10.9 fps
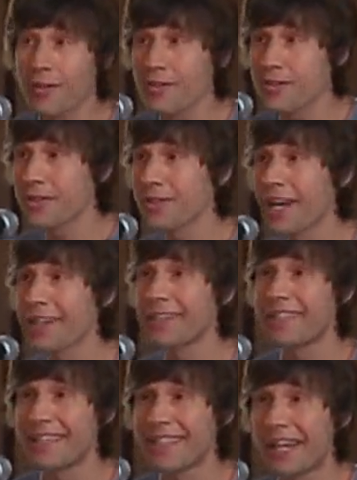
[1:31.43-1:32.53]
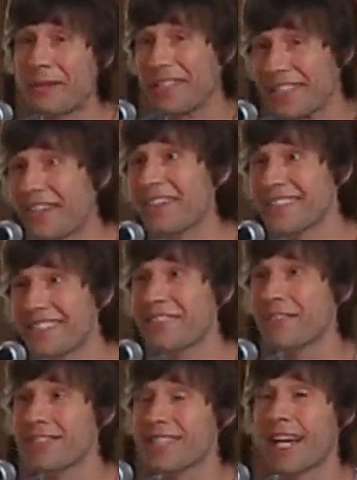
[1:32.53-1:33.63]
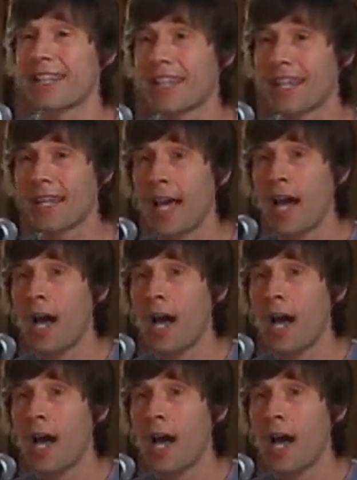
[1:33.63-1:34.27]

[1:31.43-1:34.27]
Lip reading: First, you'll knock your teeth out, which of course is the first thing I did.